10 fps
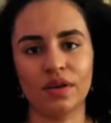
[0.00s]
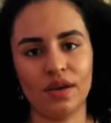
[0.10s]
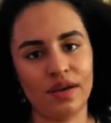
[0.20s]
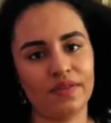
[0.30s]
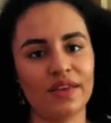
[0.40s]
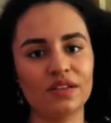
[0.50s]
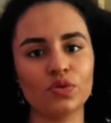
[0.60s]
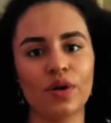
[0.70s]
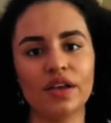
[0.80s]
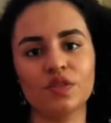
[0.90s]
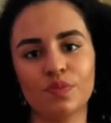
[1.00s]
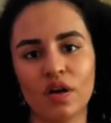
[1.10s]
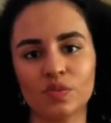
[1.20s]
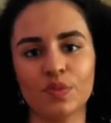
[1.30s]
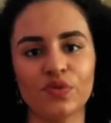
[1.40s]
And that's why it's
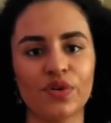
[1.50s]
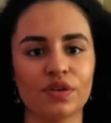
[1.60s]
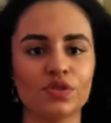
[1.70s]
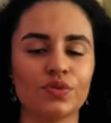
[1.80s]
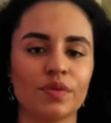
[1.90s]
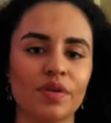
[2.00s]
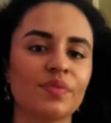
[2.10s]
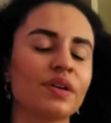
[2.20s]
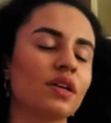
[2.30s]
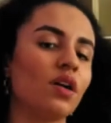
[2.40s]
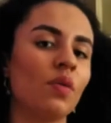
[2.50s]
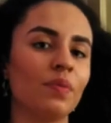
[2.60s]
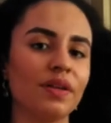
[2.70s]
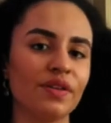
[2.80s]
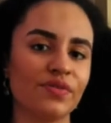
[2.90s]
possible for you to remember
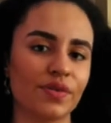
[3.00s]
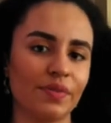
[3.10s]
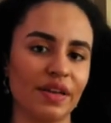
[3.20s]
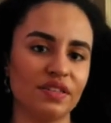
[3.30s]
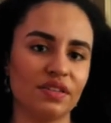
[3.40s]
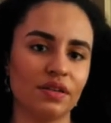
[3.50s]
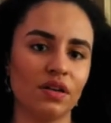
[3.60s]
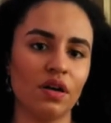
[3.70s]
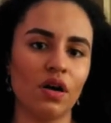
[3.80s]
incomplete information